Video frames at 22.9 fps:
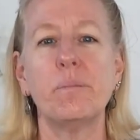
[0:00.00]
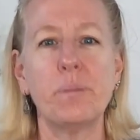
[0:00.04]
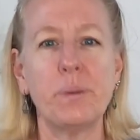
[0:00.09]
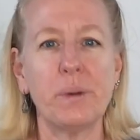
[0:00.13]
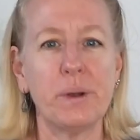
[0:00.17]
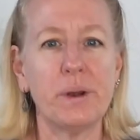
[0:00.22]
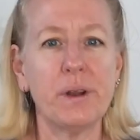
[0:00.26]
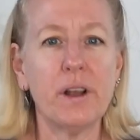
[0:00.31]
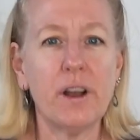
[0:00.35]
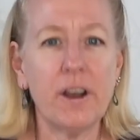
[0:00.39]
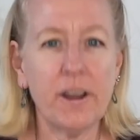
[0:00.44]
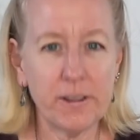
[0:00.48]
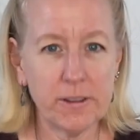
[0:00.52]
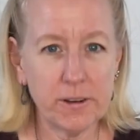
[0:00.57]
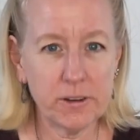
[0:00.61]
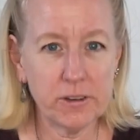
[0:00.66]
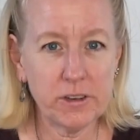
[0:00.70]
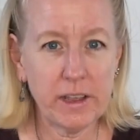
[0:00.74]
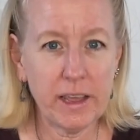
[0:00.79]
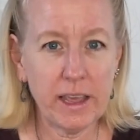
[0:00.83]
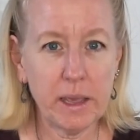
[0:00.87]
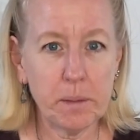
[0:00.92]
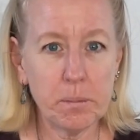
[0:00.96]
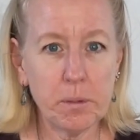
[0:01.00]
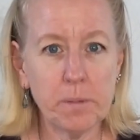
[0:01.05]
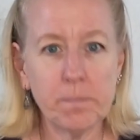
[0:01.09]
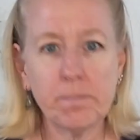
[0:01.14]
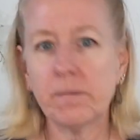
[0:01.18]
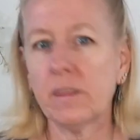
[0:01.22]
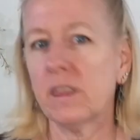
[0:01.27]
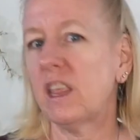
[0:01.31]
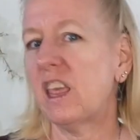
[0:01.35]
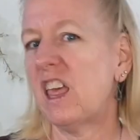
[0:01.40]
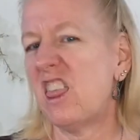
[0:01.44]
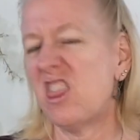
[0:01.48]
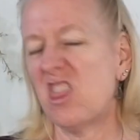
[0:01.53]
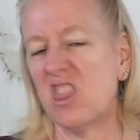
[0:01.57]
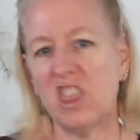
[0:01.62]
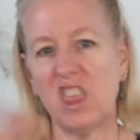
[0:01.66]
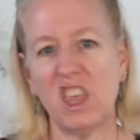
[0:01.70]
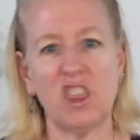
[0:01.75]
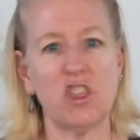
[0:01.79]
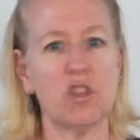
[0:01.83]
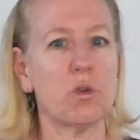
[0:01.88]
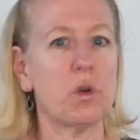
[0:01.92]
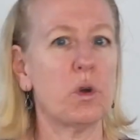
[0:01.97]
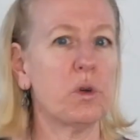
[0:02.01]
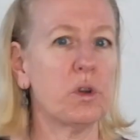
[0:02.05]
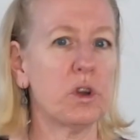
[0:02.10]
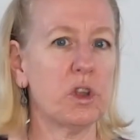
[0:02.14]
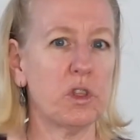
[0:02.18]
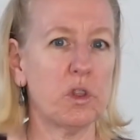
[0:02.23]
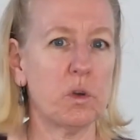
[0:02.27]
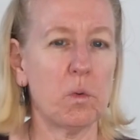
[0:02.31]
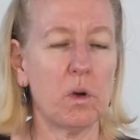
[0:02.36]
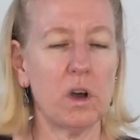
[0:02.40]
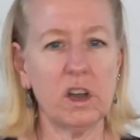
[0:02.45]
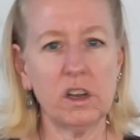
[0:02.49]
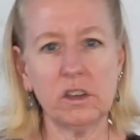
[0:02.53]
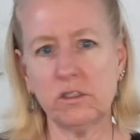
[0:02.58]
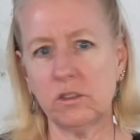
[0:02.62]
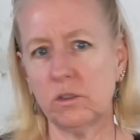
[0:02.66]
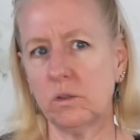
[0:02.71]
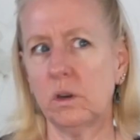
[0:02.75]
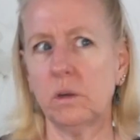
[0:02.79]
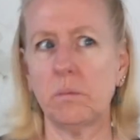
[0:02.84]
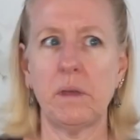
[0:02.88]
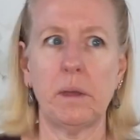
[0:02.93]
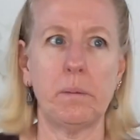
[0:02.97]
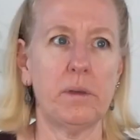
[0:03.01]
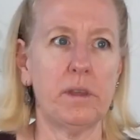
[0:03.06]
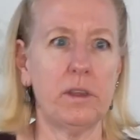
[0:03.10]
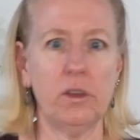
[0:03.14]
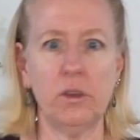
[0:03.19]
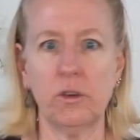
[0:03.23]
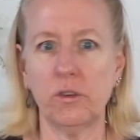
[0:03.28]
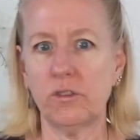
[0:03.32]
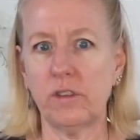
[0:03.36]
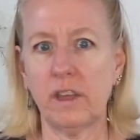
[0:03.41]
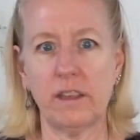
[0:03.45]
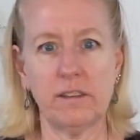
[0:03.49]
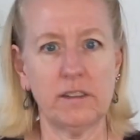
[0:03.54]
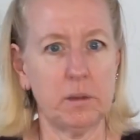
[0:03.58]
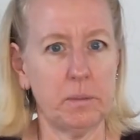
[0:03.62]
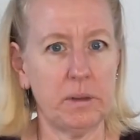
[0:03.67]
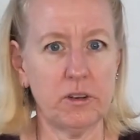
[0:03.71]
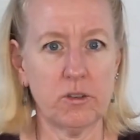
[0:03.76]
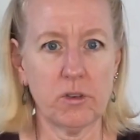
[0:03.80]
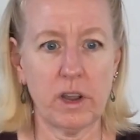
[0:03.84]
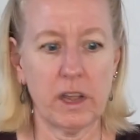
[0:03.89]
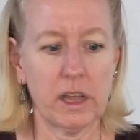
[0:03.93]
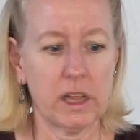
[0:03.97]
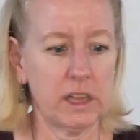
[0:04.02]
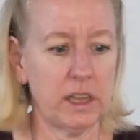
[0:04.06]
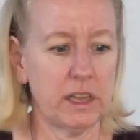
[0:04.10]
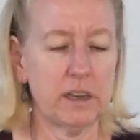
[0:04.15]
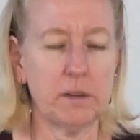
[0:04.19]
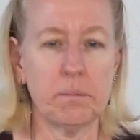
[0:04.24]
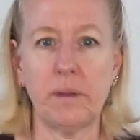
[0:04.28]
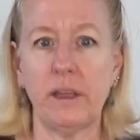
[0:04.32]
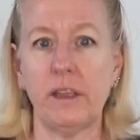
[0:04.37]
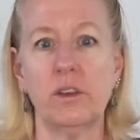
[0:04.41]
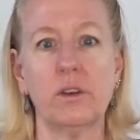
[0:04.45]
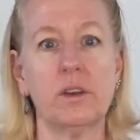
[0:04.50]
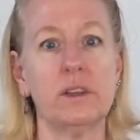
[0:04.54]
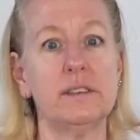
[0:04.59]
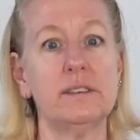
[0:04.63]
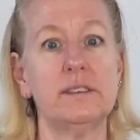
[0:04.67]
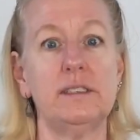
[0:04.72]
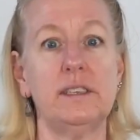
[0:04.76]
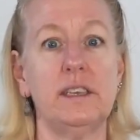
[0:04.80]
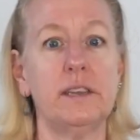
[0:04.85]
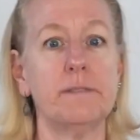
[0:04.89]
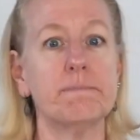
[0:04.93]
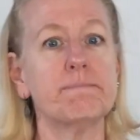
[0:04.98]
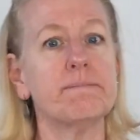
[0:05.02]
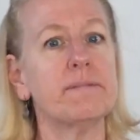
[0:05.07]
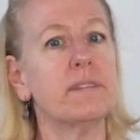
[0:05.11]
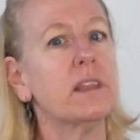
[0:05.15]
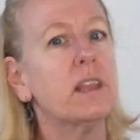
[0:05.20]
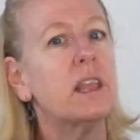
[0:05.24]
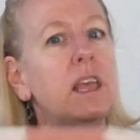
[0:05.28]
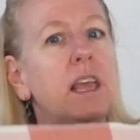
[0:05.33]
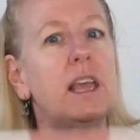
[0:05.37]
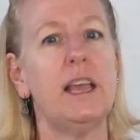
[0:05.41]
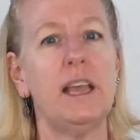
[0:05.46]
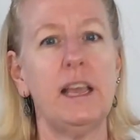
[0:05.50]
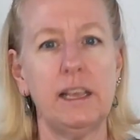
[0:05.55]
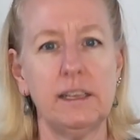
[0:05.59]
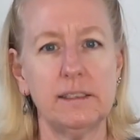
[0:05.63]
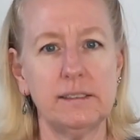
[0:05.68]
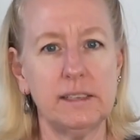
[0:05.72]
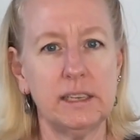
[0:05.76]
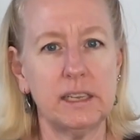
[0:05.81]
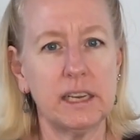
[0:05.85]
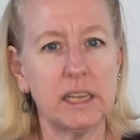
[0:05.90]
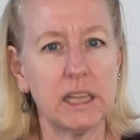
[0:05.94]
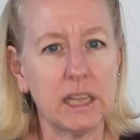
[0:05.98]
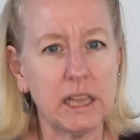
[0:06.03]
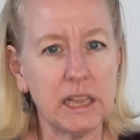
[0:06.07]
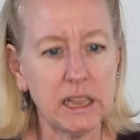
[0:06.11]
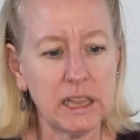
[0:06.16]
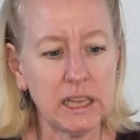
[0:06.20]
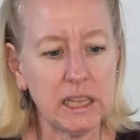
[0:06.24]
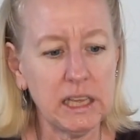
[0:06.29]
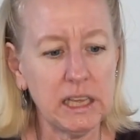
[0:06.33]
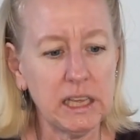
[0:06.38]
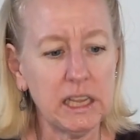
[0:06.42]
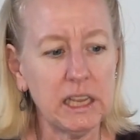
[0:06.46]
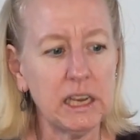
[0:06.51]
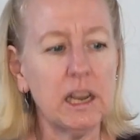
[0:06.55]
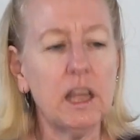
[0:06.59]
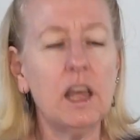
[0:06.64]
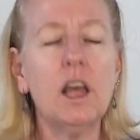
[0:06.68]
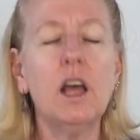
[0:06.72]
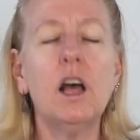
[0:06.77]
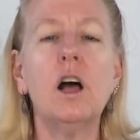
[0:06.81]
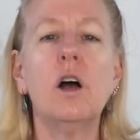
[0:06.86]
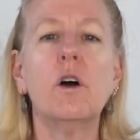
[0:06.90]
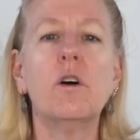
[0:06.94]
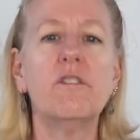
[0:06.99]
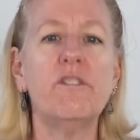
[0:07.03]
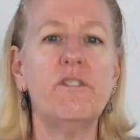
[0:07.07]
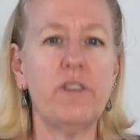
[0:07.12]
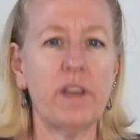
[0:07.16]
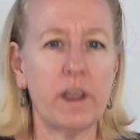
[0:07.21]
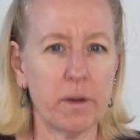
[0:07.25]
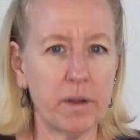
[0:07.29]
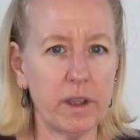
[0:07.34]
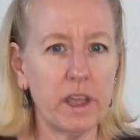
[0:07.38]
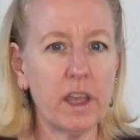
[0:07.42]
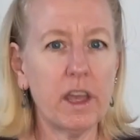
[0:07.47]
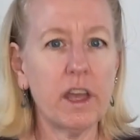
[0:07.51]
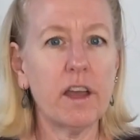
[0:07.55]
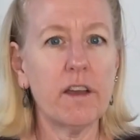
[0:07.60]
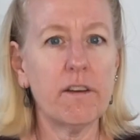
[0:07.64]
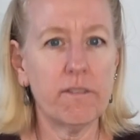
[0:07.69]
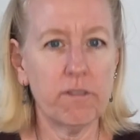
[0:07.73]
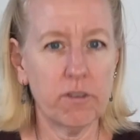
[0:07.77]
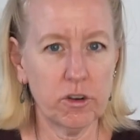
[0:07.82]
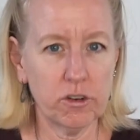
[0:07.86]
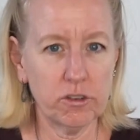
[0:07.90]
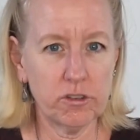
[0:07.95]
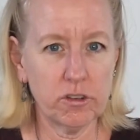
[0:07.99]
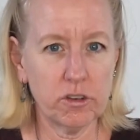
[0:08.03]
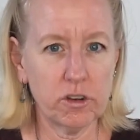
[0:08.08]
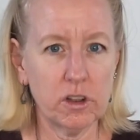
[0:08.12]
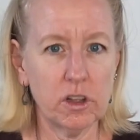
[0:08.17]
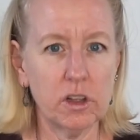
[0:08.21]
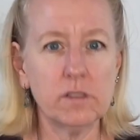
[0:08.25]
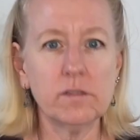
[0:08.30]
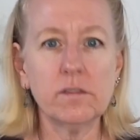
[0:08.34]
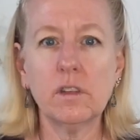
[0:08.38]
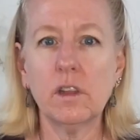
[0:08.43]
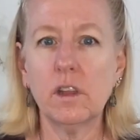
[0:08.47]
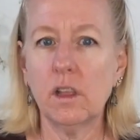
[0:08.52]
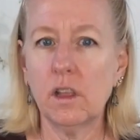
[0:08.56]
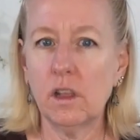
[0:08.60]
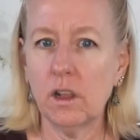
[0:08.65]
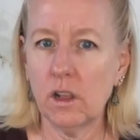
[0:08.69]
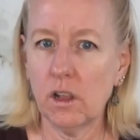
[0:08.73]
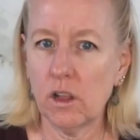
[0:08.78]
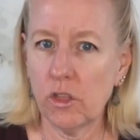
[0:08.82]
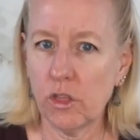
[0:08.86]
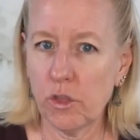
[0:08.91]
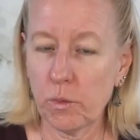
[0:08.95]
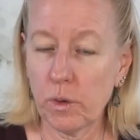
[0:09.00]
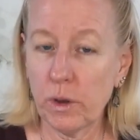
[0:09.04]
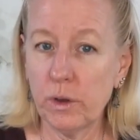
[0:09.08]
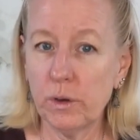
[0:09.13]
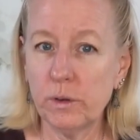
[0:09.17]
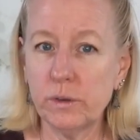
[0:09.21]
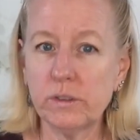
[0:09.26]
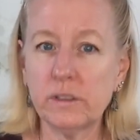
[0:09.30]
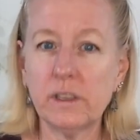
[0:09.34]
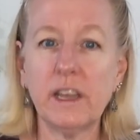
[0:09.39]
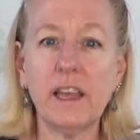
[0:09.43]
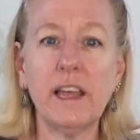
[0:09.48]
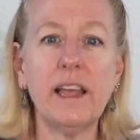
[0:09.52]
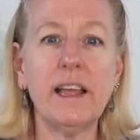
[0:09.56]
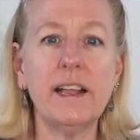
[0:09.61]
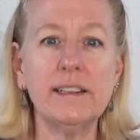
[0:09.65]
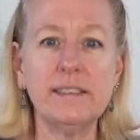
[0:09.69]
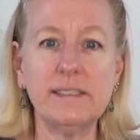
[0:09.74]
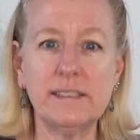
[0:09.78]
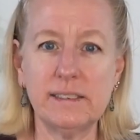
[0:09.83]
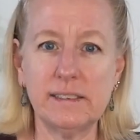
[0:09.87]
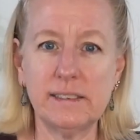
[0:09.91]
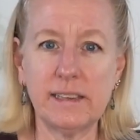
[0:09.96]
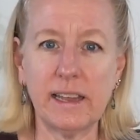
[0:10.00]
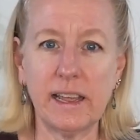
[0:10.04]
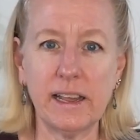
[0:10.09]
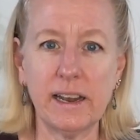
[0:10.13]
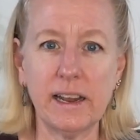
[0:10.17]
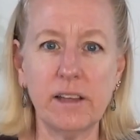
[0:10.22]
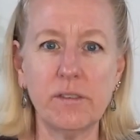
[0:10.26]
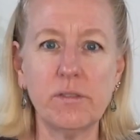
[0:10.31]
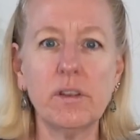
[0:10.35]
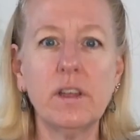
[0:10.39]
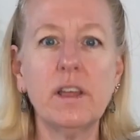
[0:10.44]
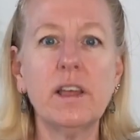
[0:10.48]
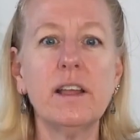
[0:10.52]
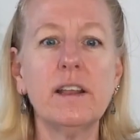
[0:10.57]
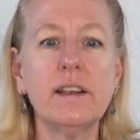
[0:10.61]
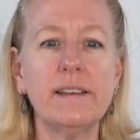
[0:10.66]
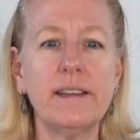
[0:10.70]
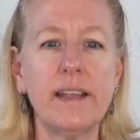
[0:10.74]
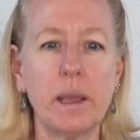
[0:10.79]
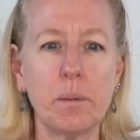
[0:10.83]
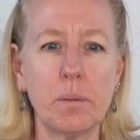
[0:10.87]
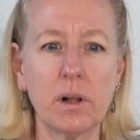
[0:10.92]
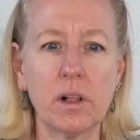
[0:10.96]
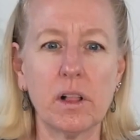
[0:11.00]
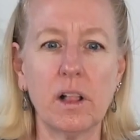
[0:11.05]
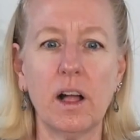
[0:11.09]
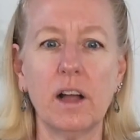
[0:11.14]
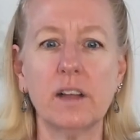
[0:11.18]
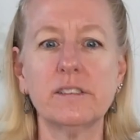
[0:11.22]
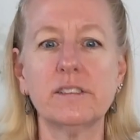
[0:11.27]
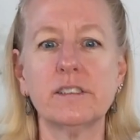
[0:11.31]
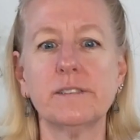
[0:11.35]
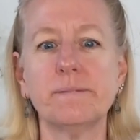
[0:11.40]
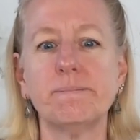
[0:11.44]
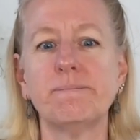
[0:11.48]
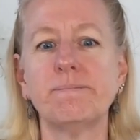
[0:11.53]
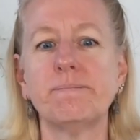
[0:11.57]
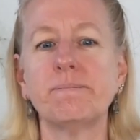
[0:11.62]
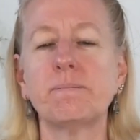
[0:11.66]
put it on your table, and throw it in the wash, or maybe yours has to be dry cleaned, but you can see, easy to clean, very versatile throws instead of tablecloths.